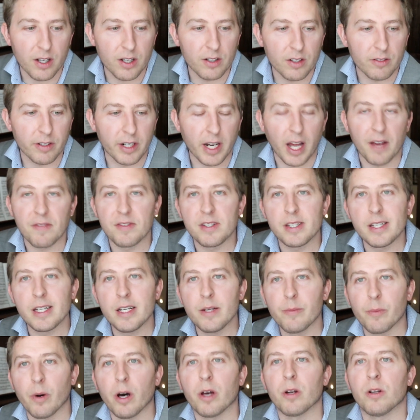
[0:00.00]
Right, I've
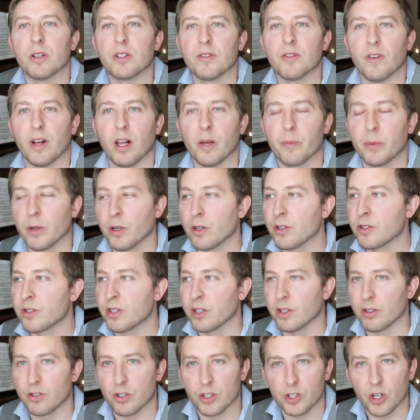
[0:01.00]
seen model developers
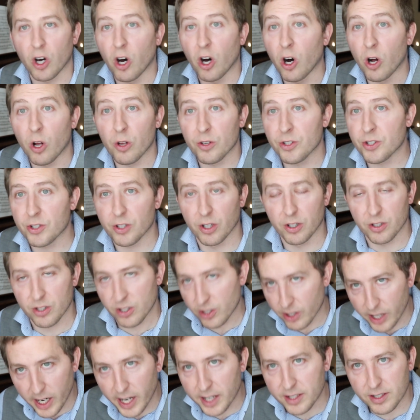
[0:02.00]
that are just all stars,
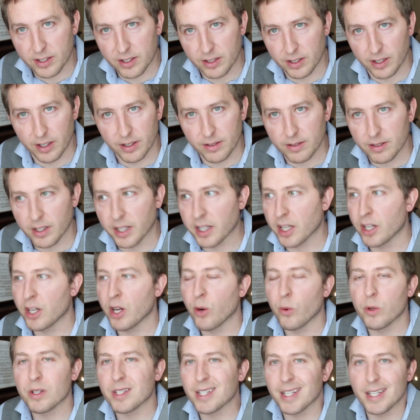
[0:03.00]
that are excellent. Again,
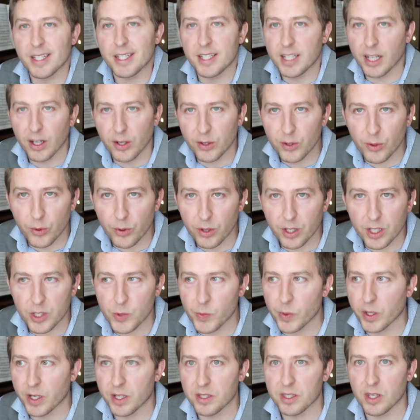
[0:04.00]
no one's going to tell you this
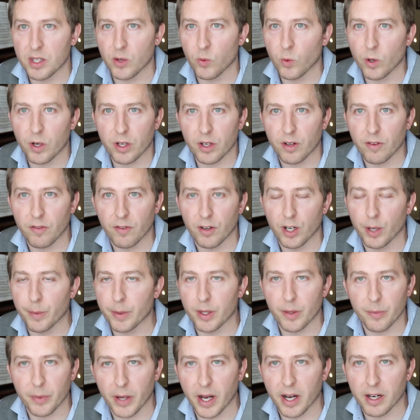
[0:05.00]
because they work at a firm
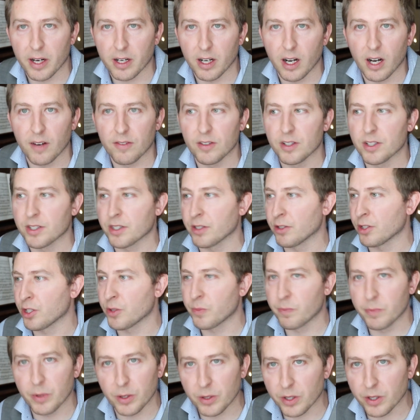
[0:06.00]
in the back office. They're
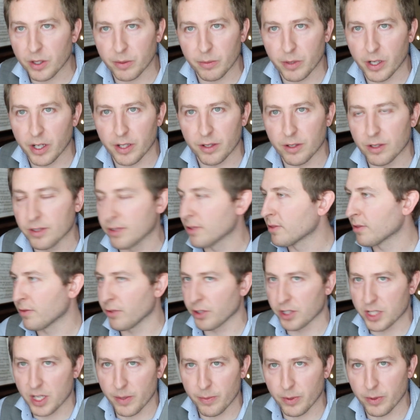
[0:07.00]
just building models,
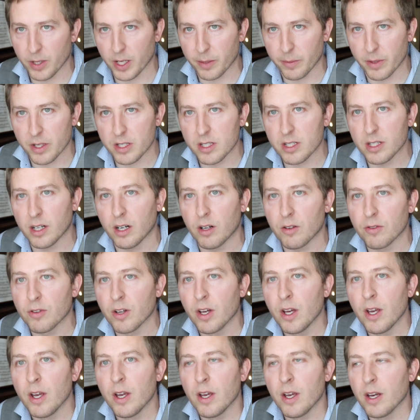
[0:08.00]
for example, like myself,
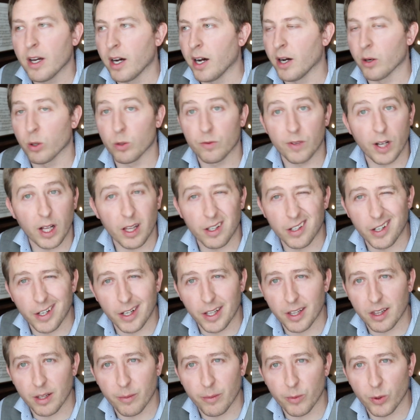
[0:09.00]
uh, or
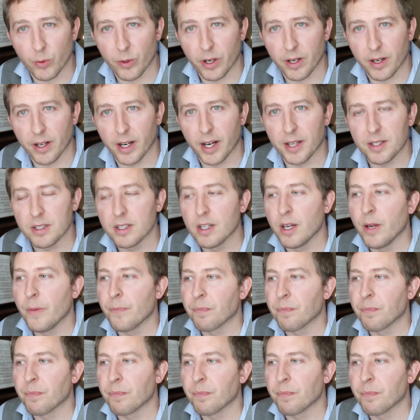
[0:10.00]
validating them or whatnot.